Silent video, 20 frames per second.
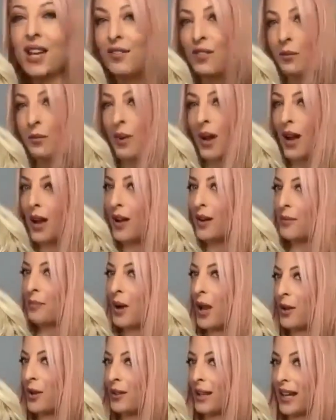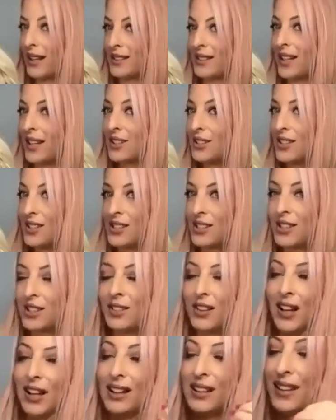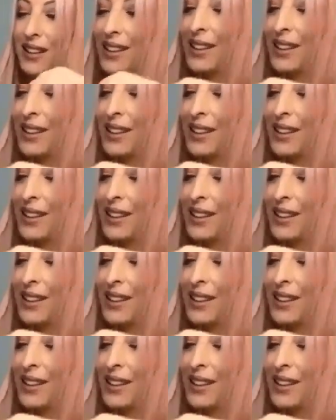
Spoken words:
to have a pony extension to create